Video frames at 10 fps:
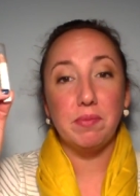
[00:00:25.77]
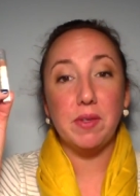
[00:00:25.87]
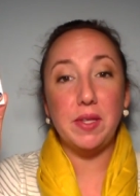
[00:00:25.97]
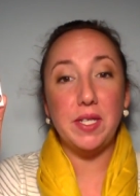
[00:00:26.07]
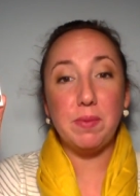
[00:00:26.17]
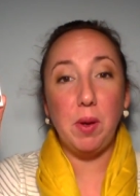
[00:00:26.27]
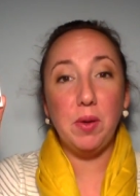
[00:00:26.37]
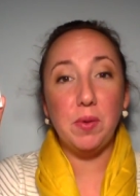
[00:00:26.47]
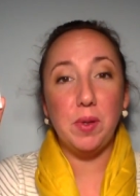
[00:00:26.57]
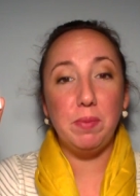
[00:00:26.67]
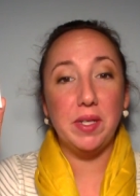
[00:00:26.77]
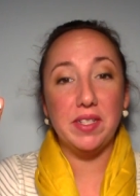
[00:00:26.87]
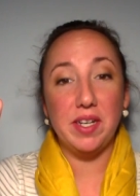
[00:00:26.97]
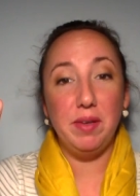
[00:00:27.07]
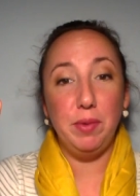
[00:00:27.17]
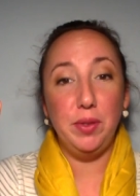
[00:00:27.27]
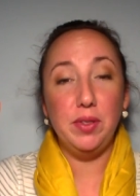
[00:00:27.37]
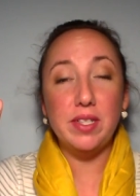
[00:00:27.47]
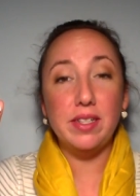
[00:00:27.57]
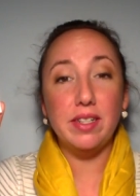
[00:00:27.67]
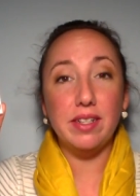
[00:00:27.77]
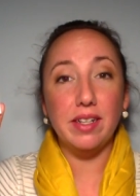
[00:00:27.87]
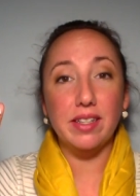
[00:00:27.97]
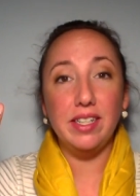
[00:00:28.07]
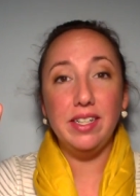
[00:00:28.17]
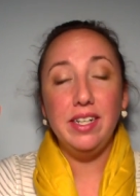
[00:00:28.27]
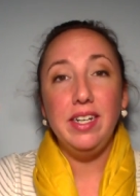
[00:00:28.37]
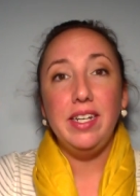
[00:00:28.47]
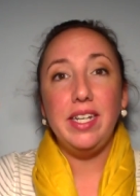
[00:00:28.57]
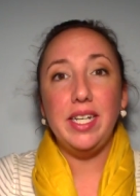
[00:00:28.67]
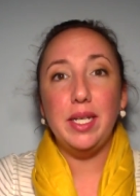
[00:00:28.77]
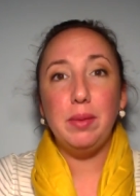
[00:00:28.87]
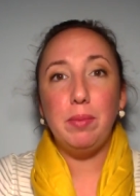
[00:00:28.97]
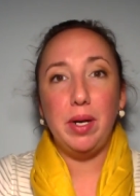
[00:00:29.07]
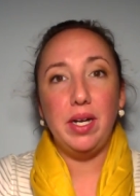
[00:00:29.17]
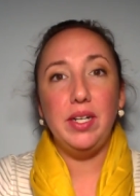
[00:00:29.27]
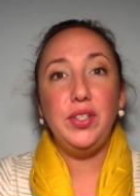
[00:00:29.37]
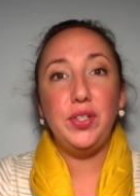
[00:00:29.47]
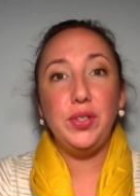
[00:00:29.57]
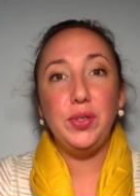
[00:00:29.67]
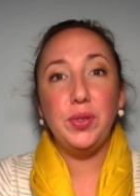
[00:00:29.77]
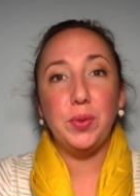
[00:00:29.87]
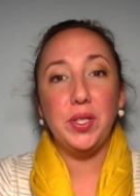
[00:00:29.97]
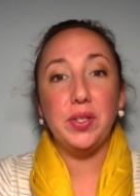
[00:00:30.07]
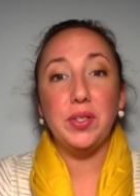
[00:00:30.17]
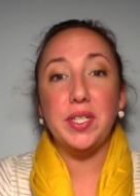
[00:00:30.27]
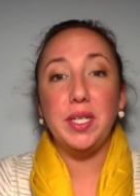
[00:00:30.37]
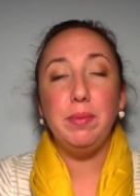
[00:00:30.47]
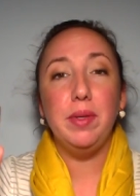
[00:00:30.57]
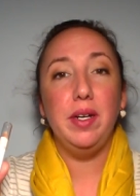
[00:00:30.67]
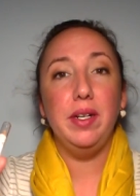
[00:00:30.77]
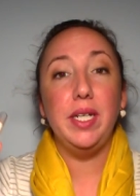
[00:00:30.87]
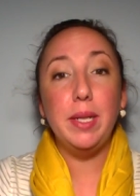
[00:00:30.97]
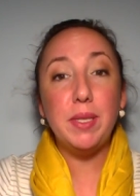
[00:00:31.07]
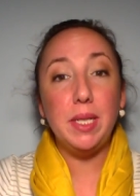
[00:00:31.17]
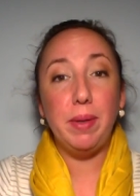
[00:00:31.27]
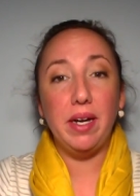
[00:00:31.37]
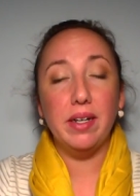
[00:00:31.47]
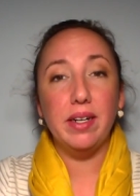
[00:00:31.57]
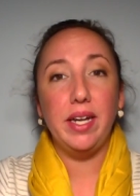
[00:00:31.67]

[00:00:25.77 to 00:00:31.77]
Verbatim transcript: the smaller one, because I have been using it daily in my June 2013 uh, Ipsy bag,